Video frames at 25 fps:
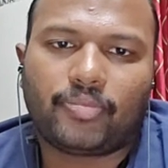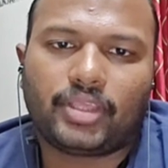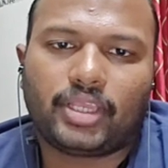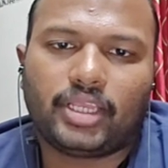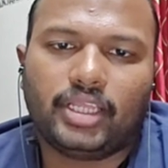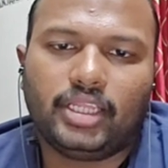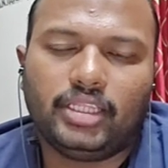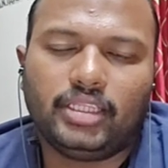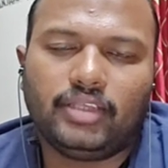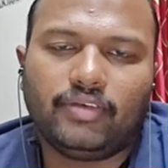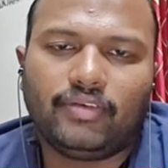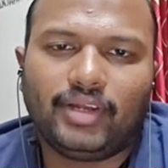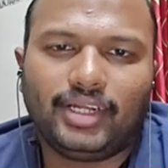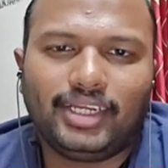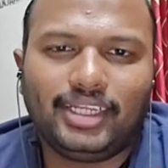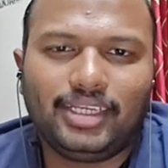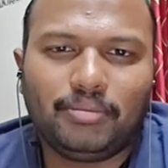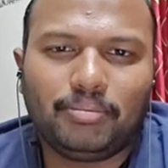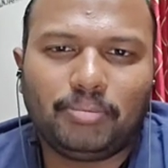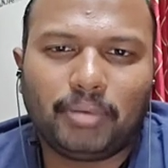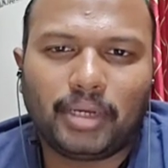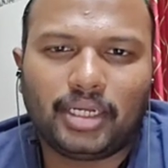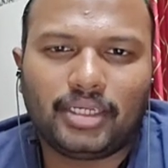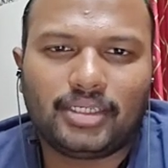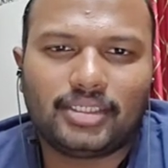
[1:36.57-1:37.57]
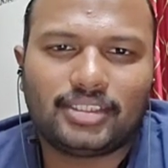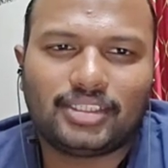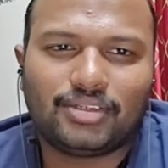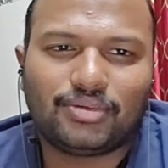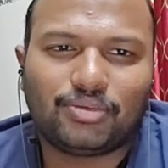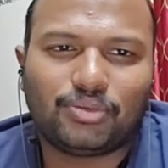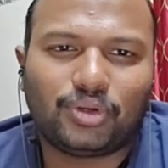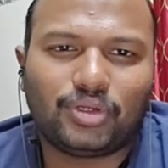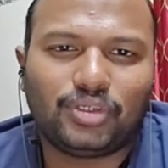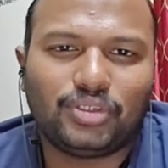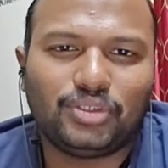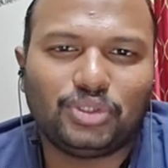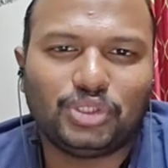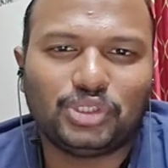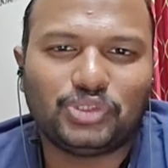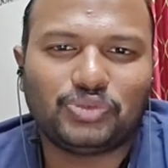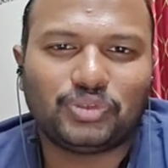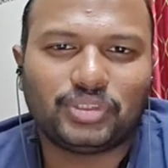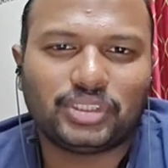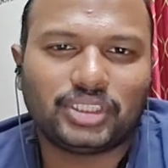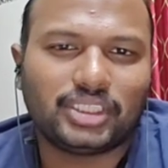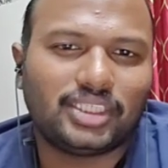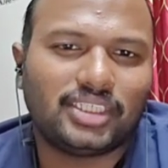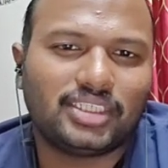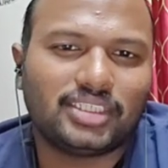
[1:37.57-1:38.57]
In the welding part, the one
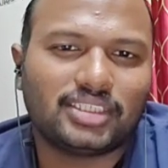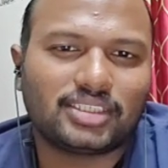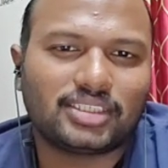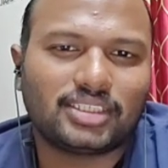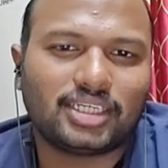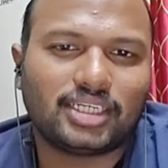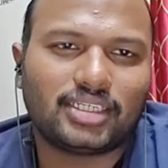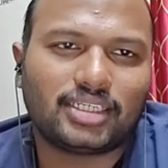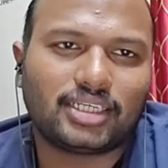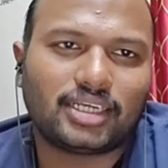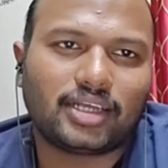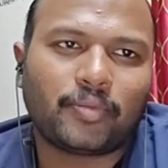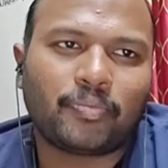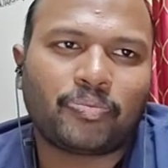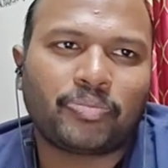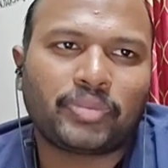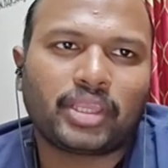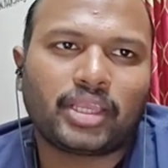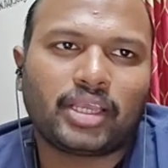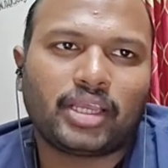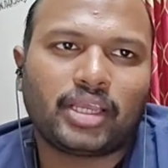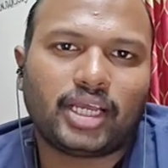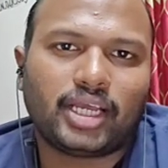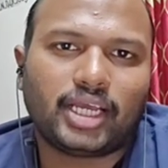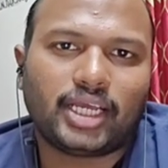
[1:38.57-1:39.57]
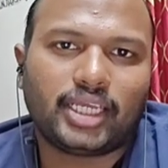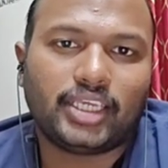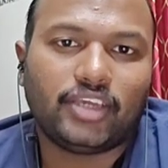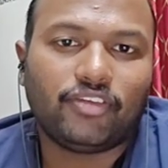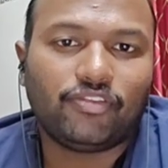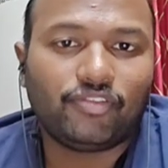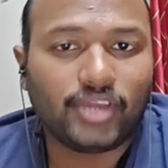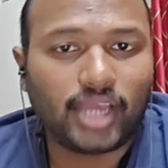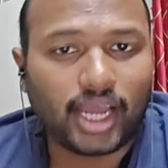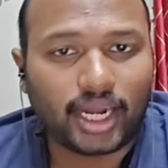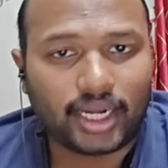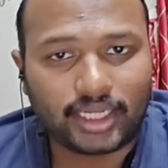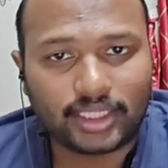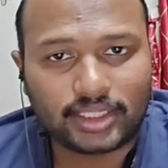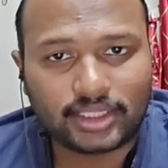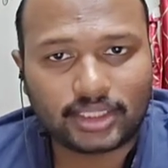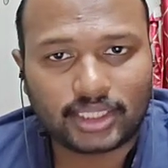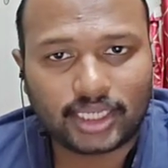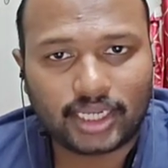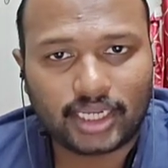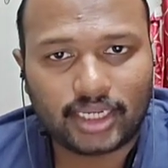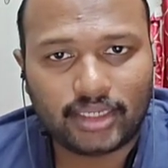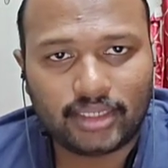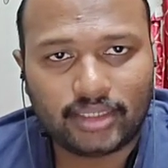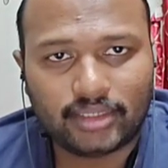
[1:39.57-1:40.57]
useful thing is that if you
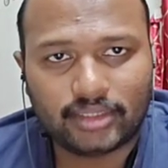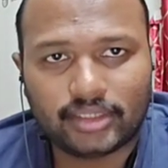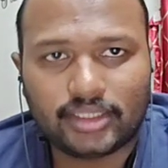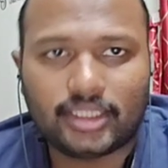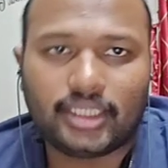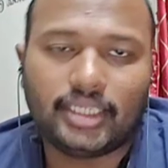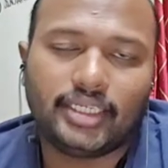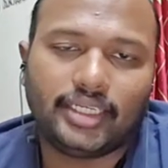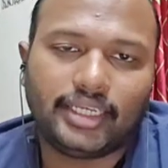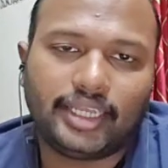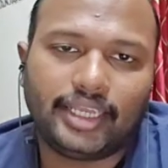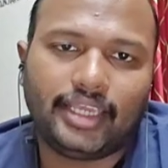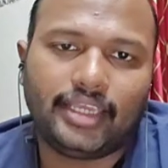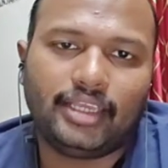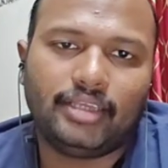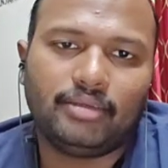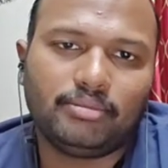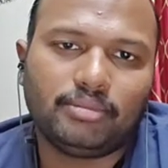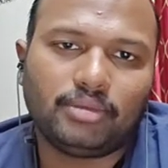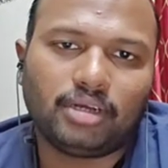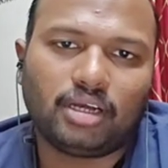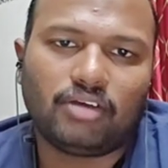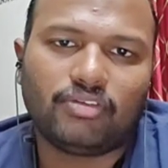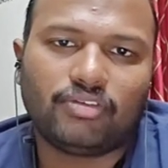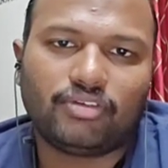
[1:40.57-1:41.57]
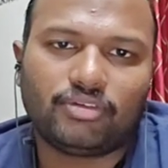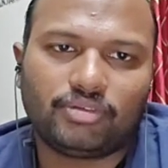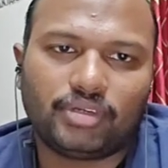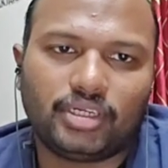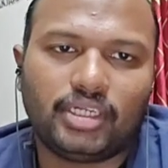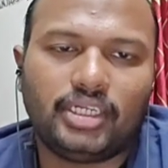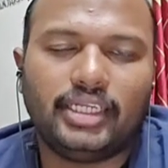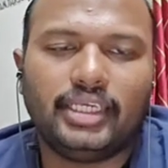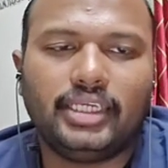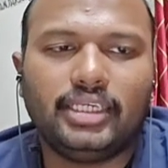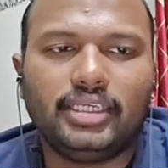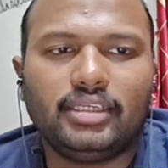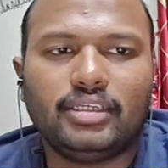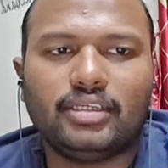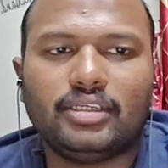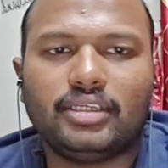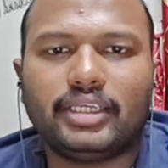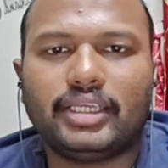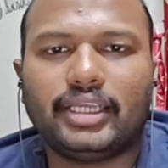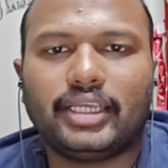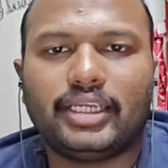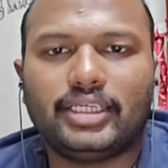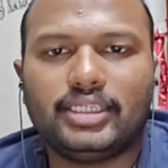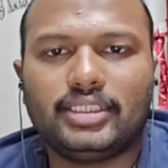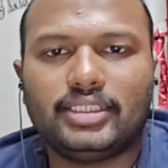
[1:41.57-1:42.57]
understand the name of welding, you
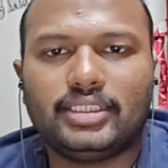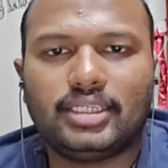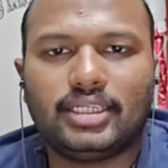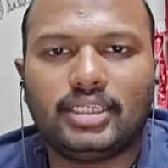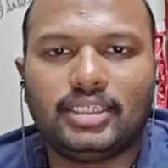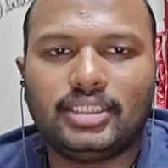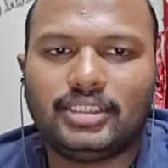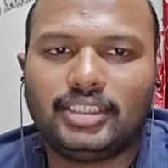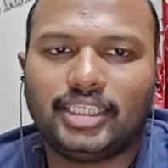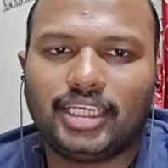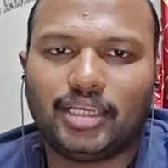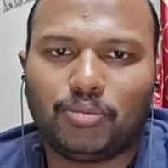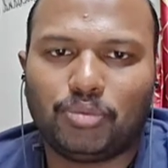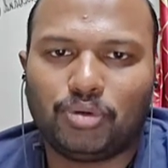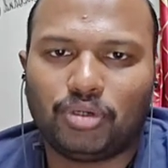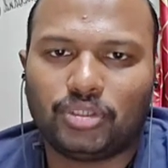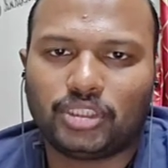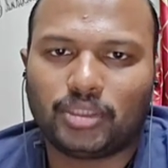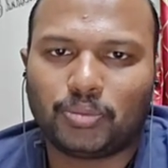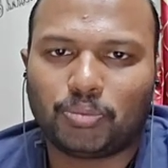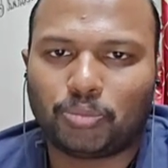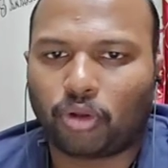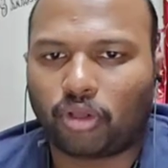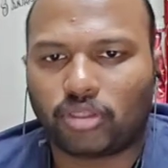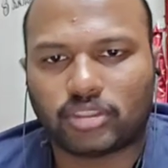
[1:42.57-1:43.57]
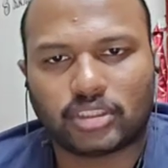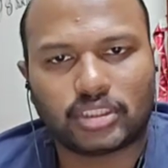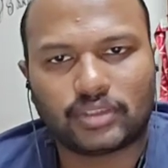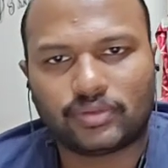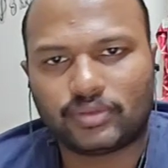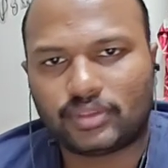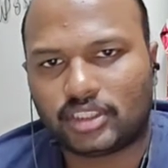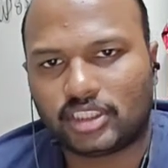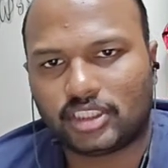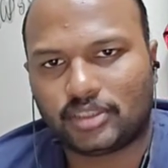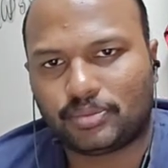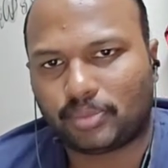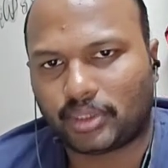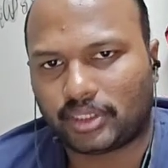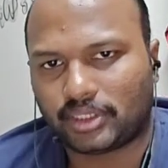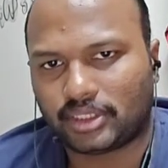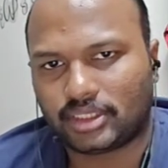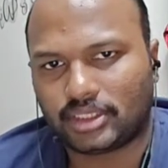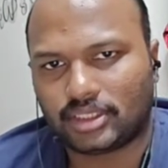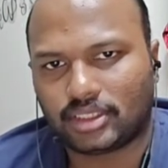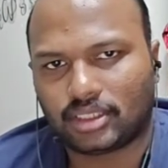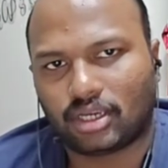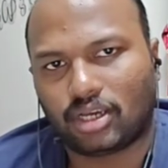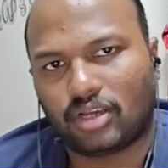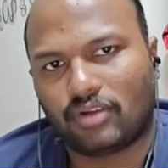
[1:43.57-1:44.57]
can easily say about the process which is
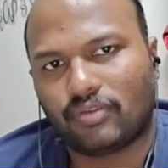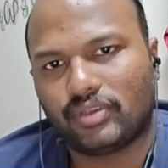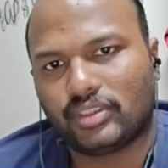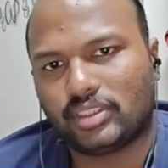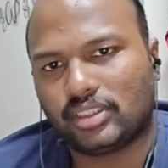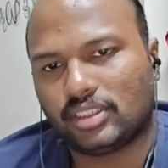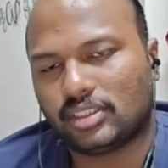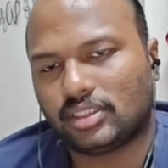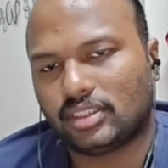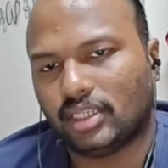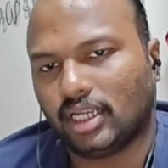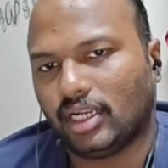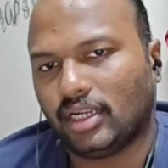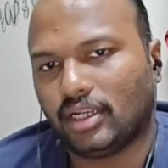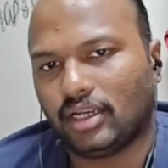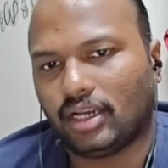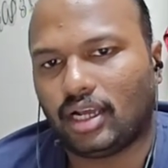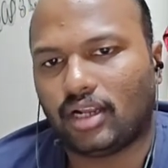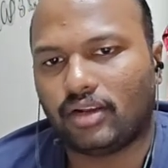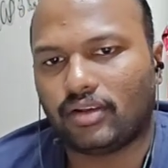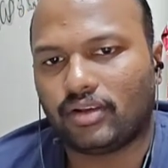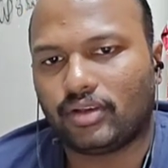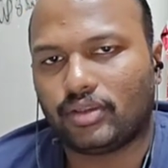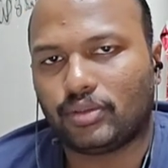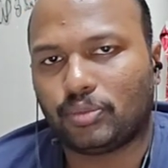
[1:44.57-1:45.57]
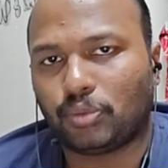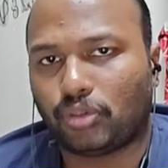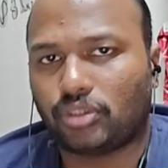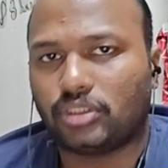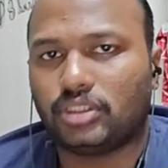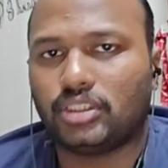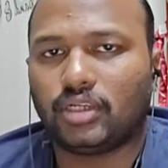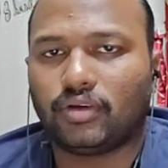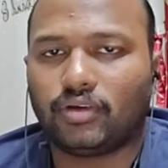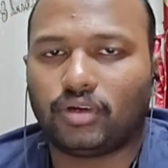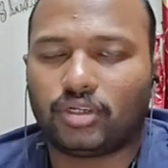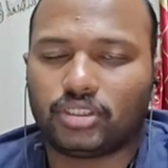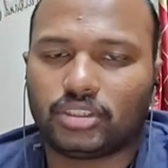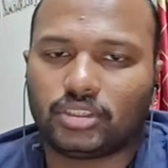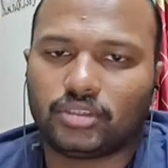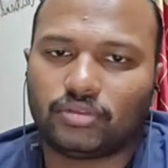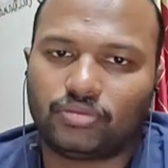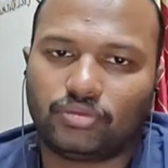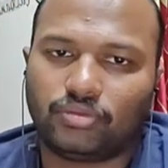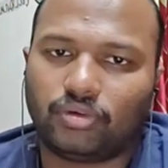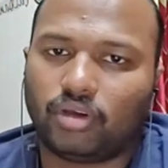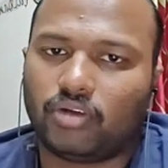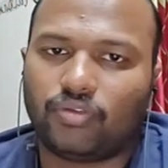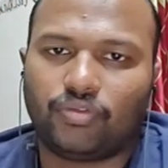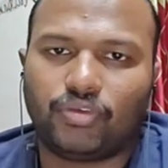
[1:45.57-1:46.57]
present or which is done, or procedure
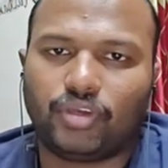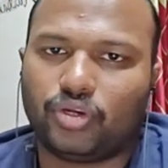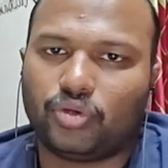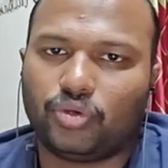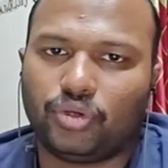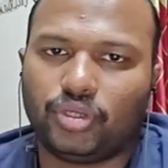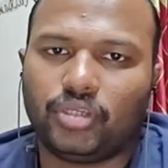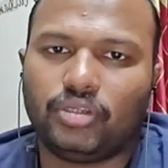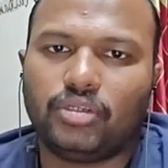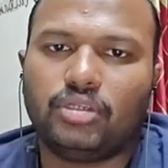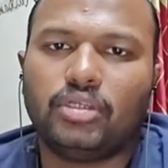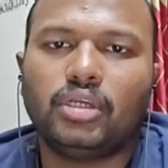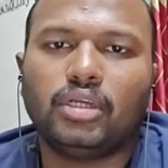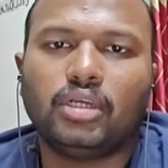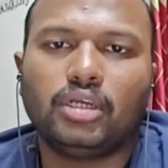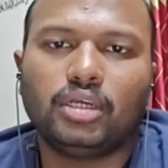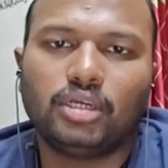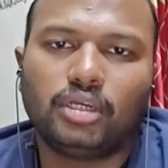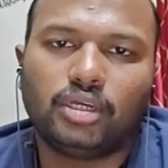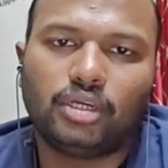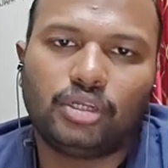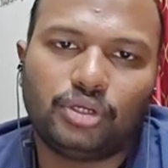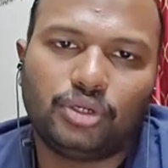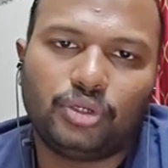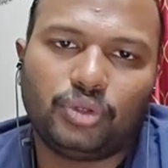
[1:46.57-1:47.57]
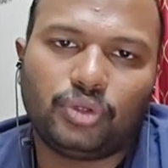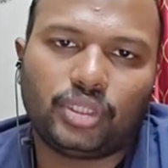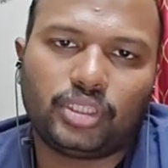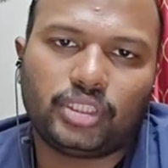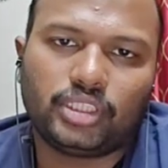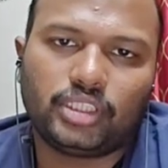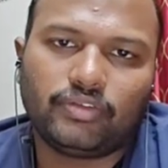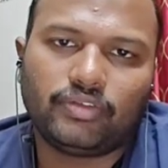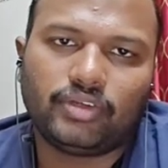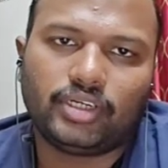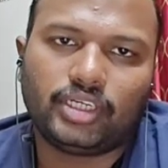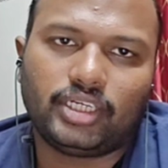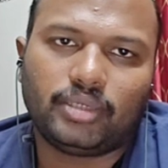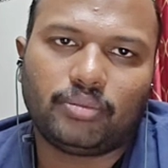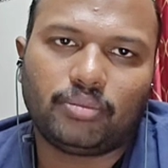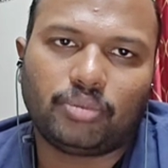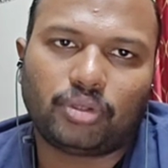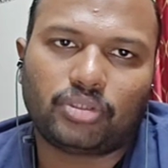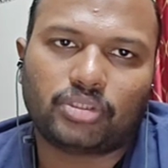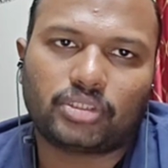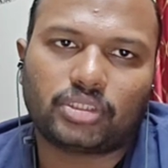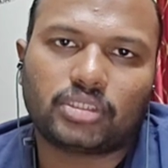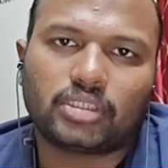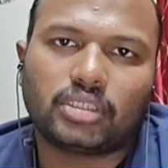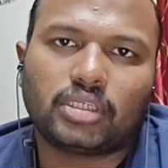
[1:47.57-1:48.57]
what we are doing during the welding
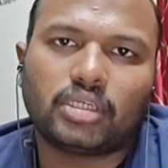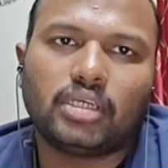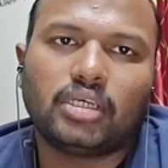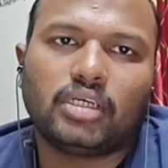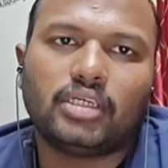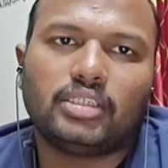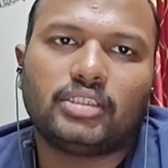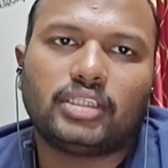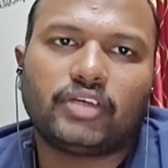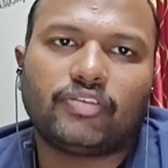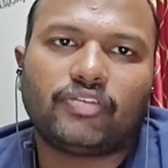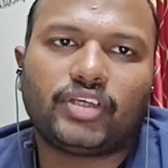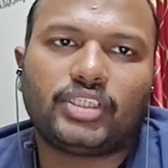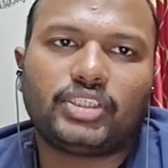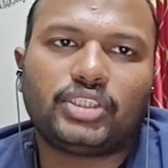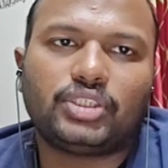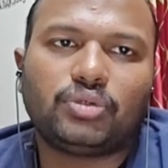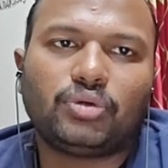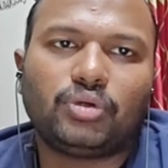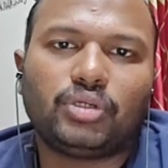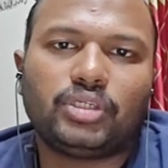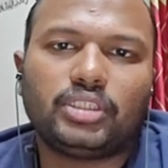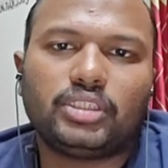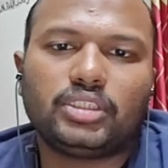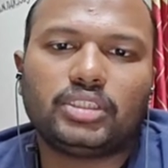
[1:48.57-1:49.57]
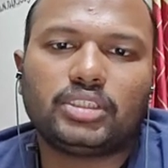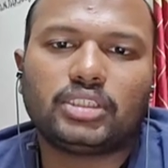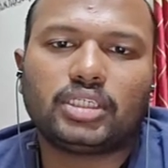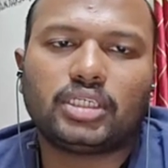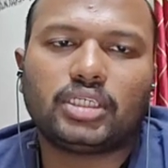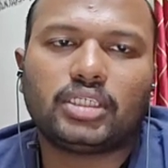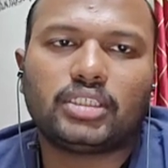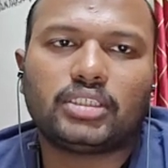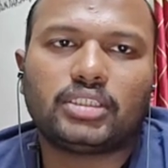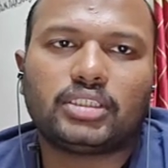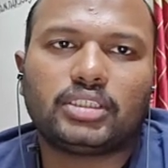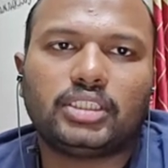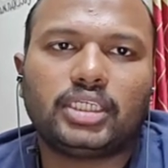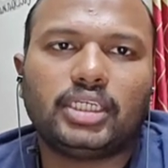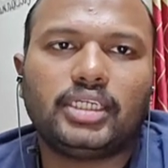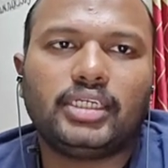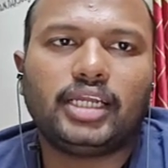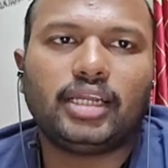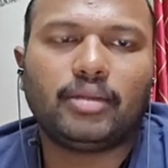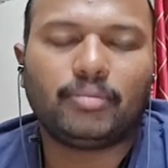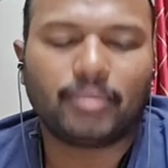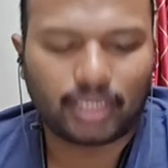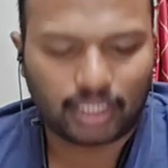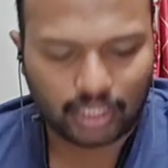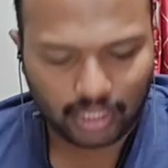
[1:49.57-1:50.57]
process. The first one is
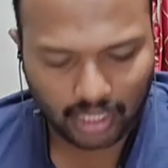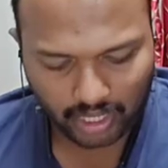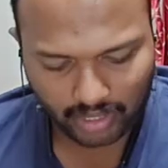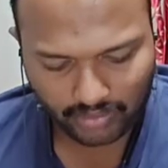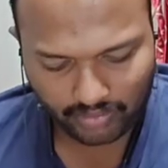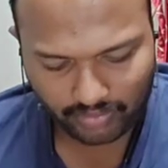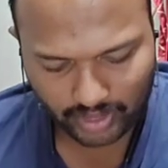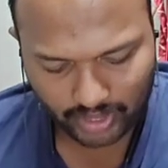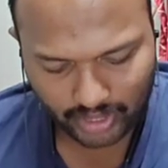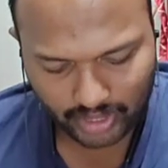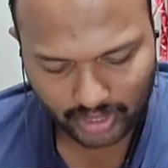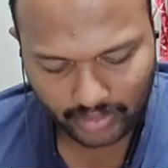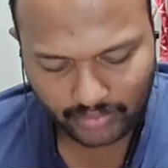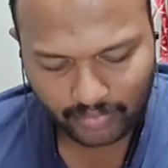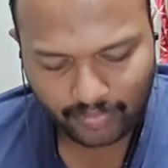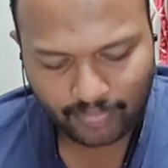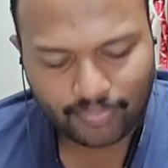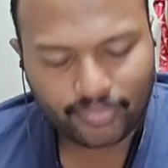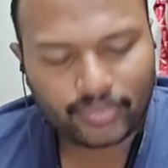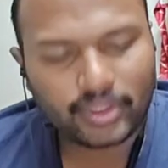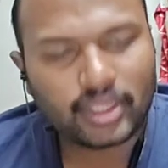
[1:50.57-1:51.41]
shielded metal arc welding.